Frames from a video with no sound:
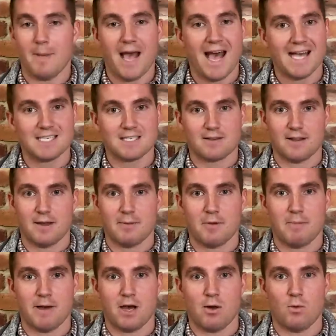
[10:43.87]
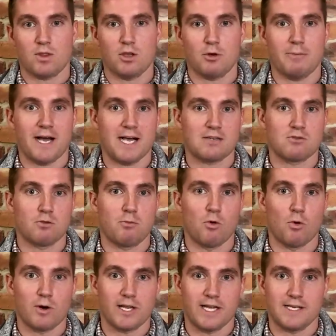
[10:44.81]
Ask them about what their past
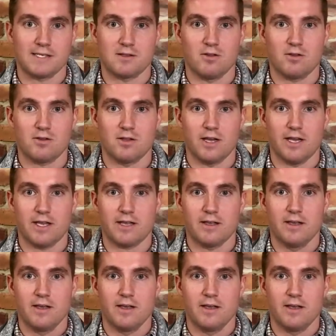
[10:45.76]
reporting has looked like.